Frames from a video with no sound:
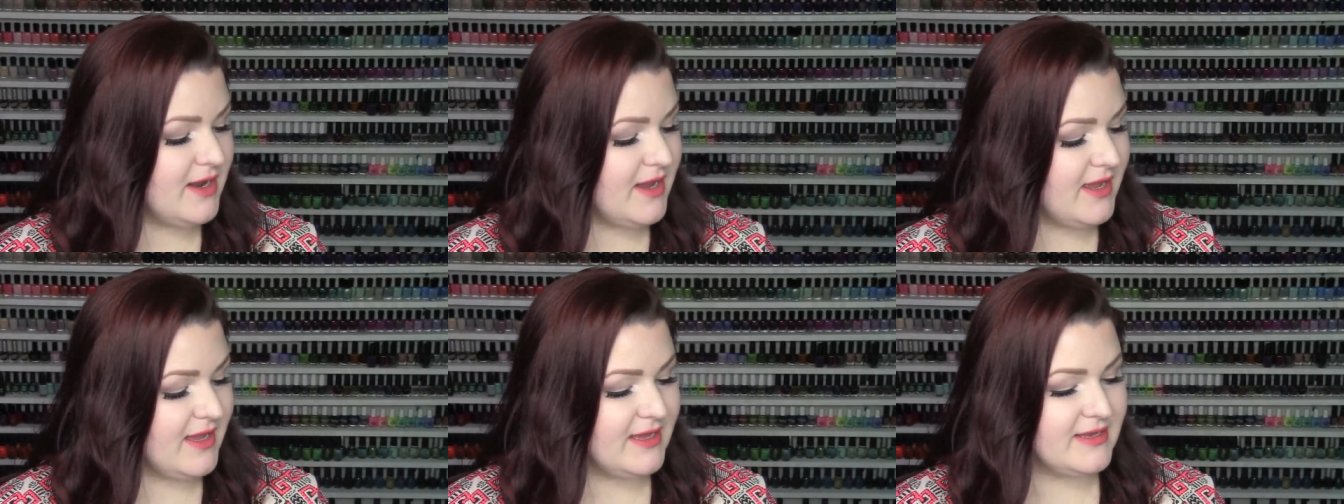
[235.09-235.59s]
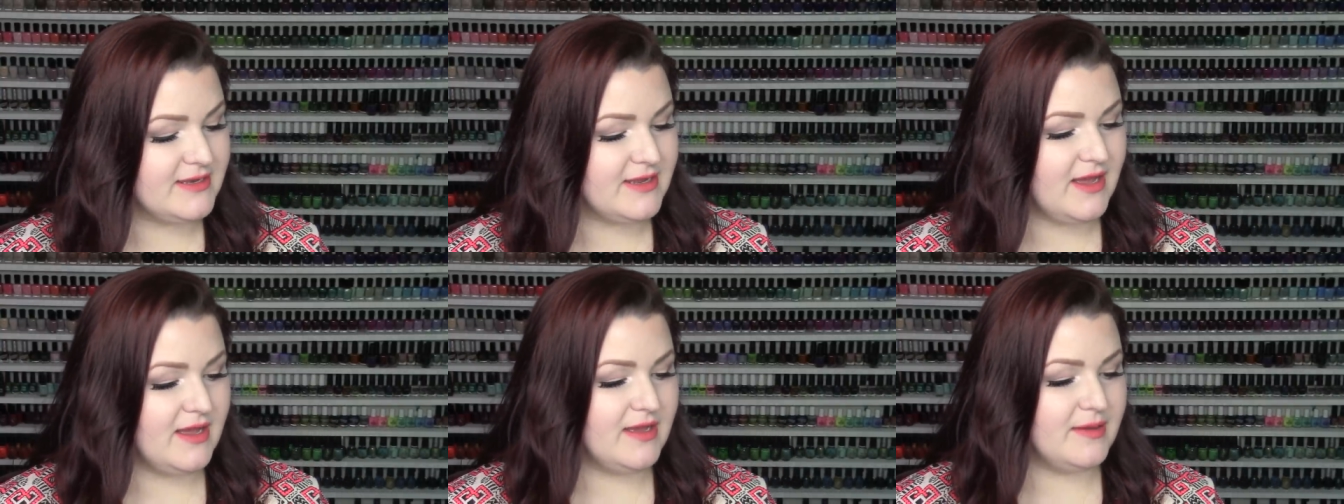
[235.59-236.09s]
And
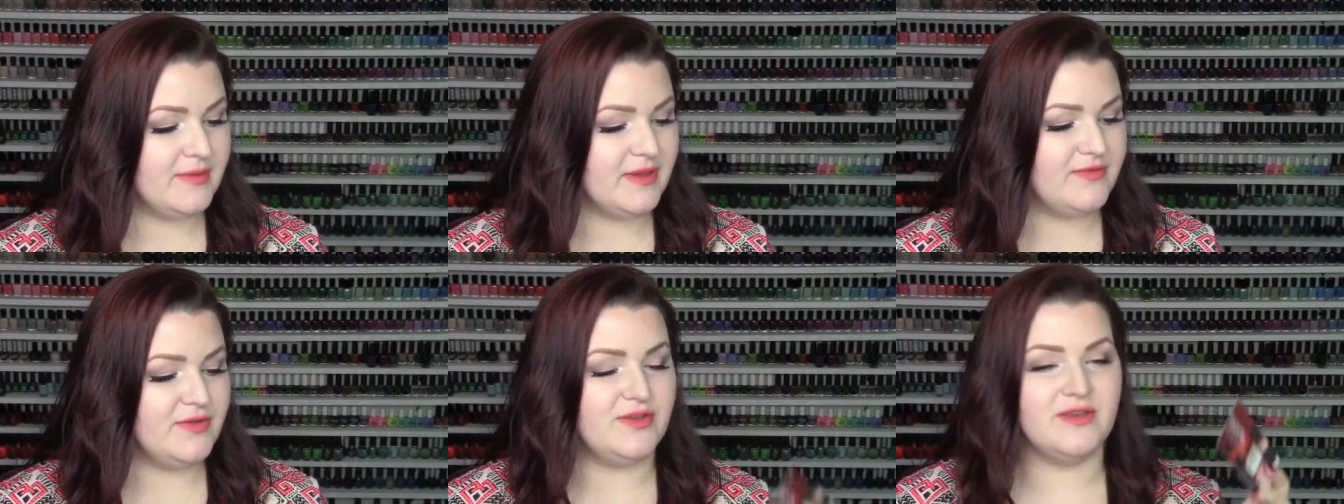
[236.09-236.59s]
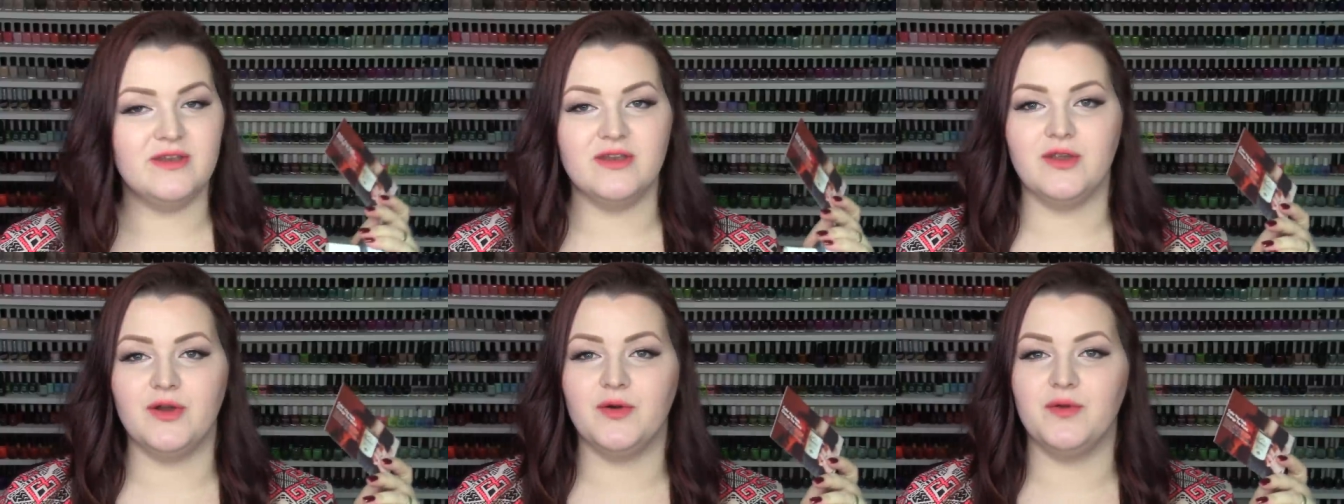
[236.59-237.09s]
um, if you
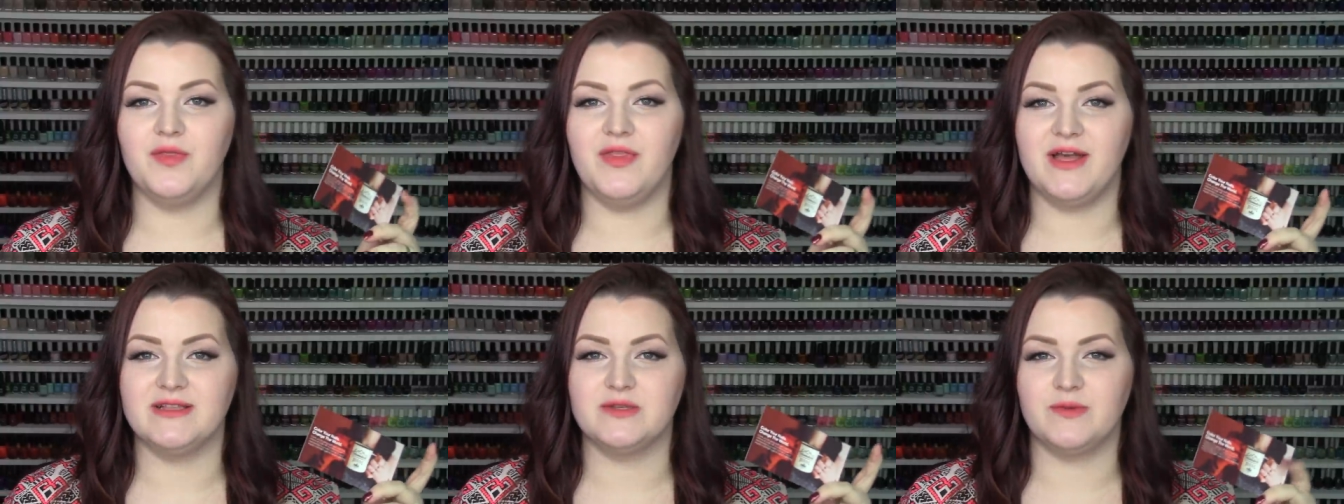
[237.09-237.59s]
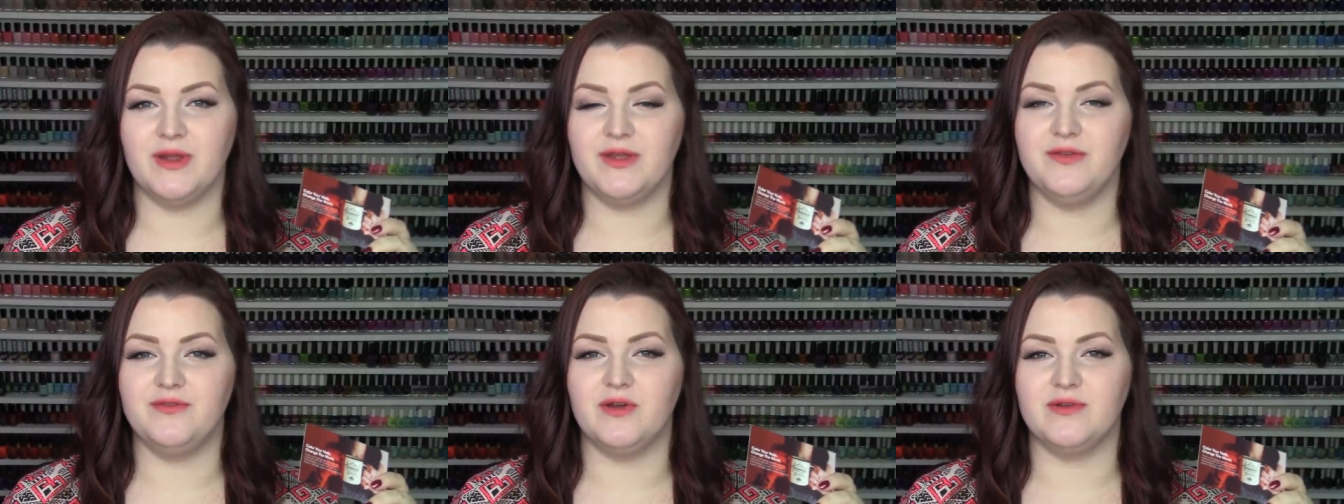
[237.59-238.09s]
didn't know that Square
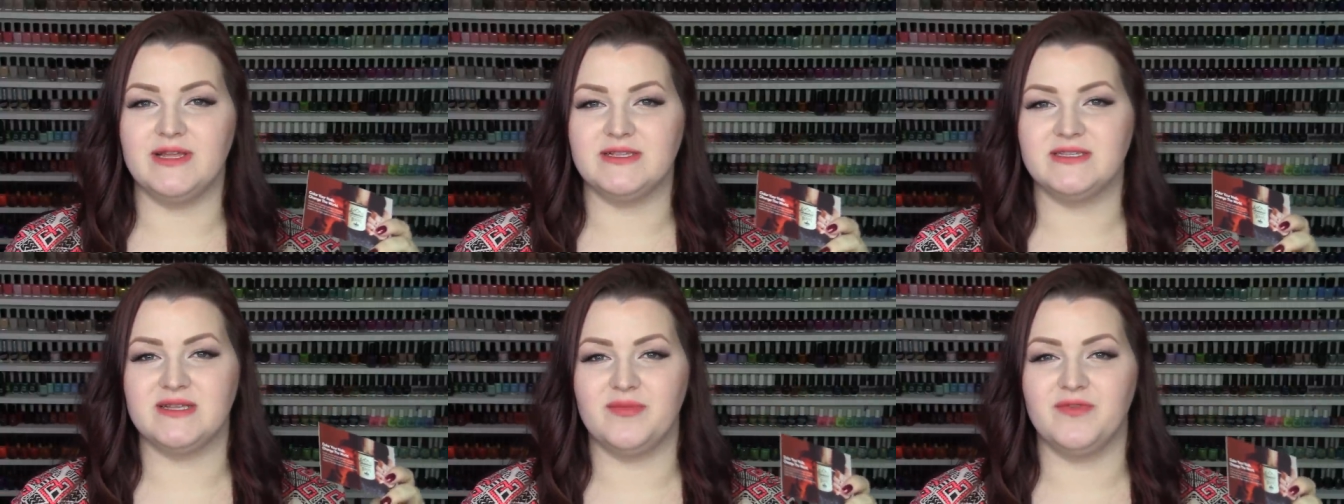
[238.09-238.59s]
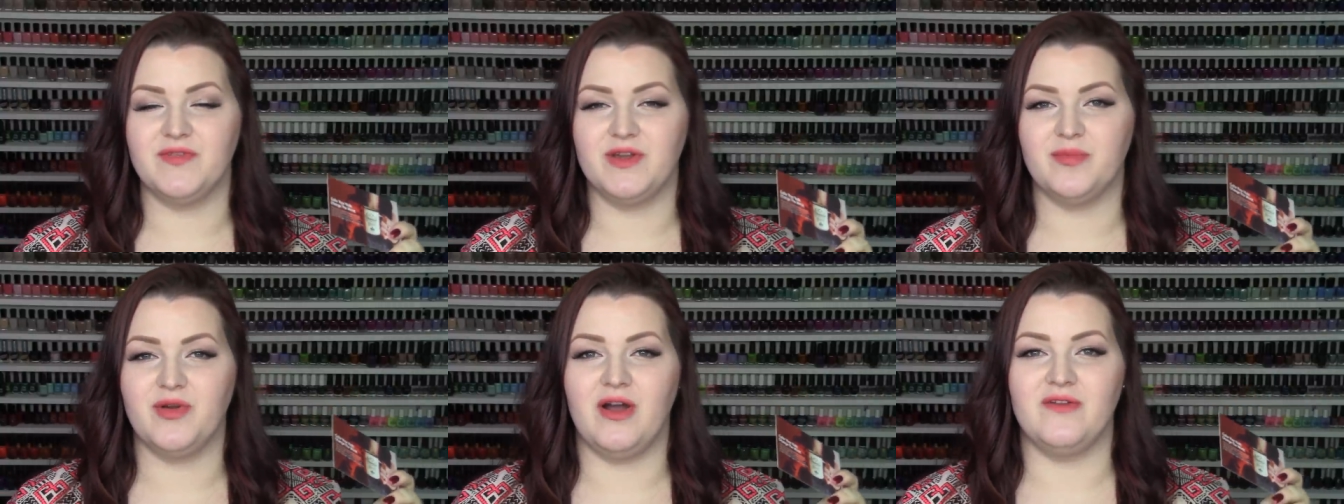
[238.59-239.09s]
Hue donates some of
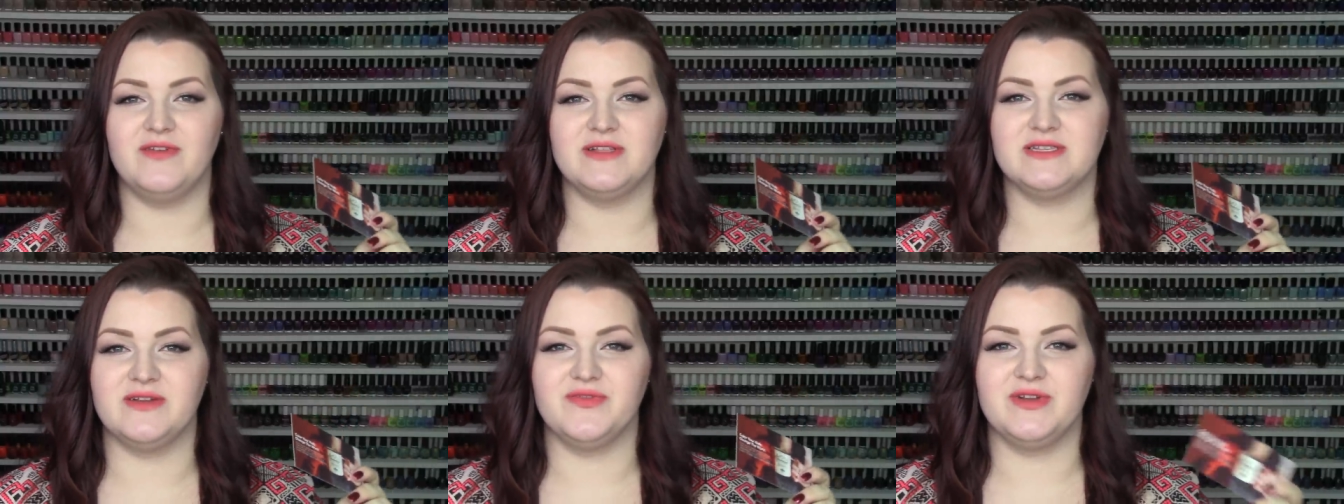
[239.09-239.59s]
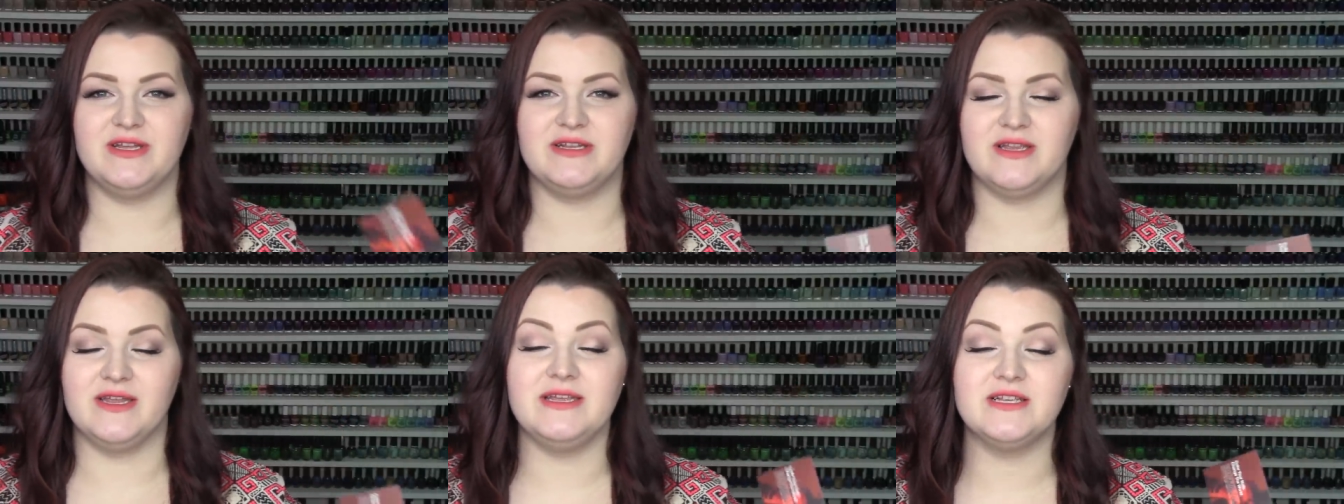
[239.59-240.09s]
their profits
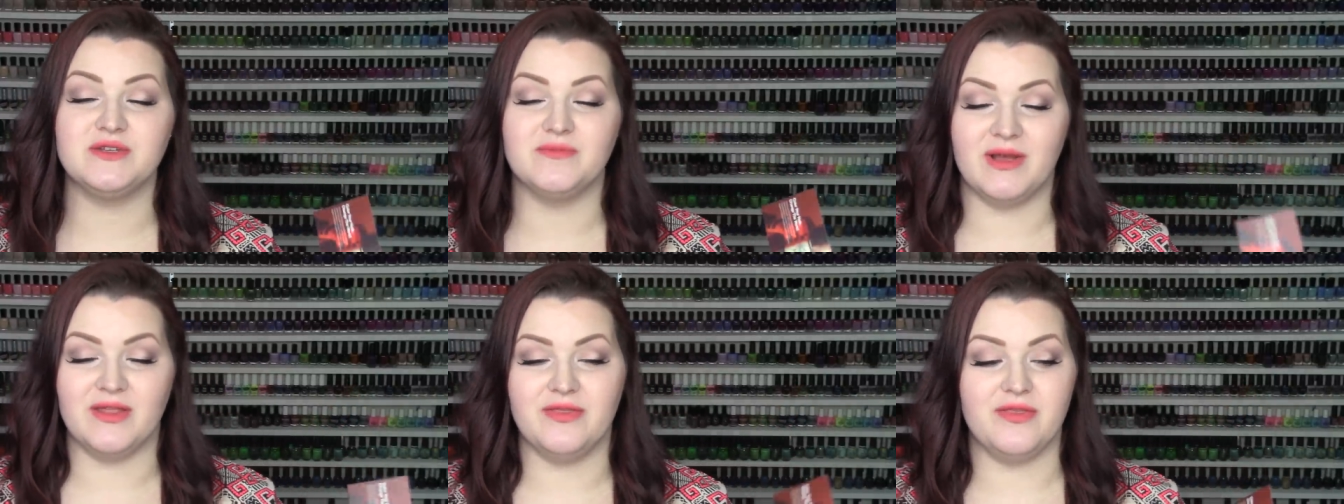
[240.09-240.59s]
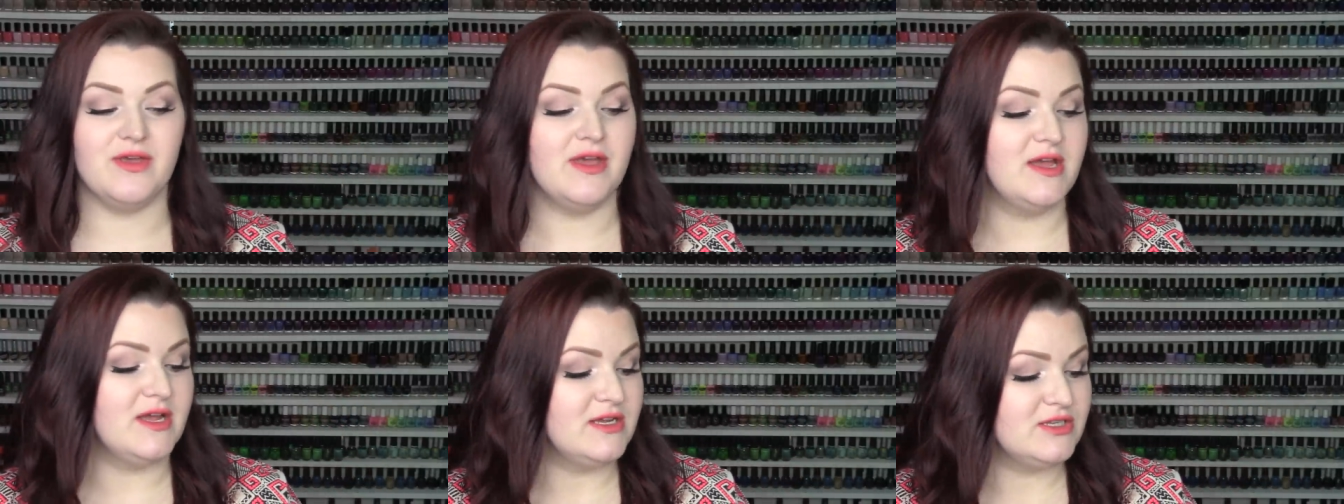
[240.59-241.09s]
every each month
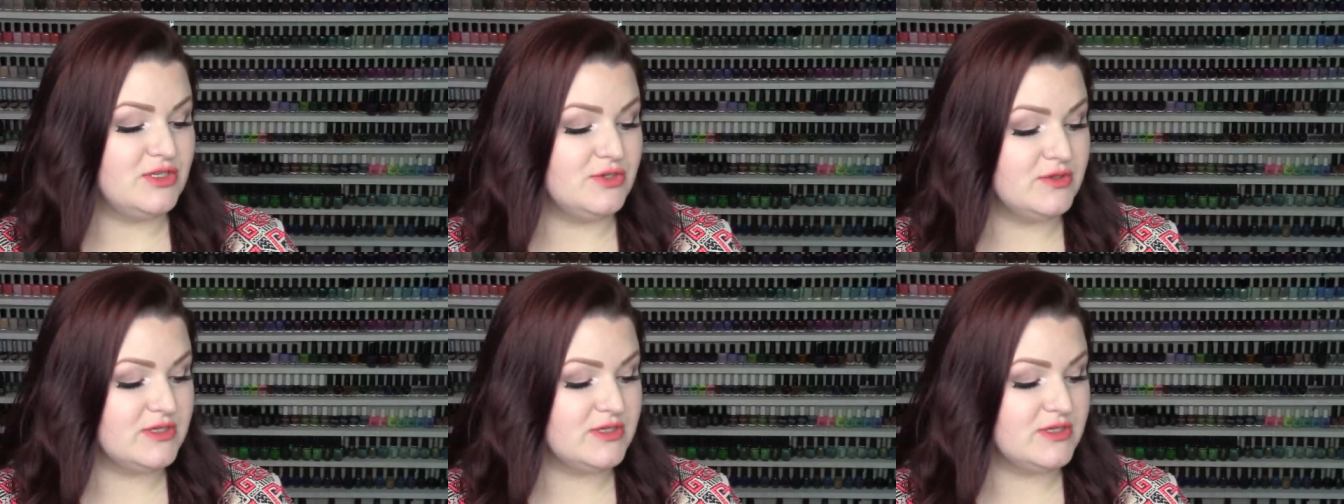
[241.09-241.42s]
to